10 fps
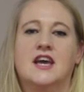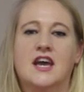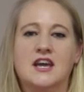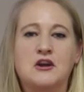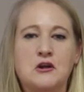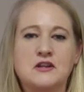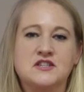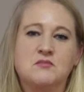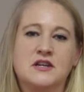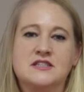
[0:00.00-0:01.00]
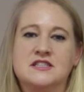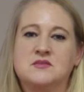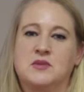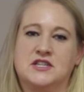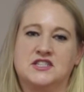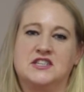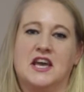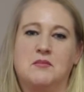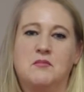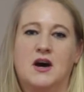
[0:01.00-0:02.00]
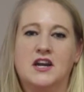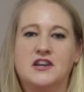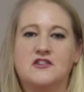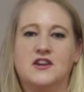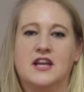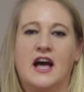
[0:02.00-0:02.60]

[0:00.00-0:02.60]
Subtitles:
encouraging participation, and monitoring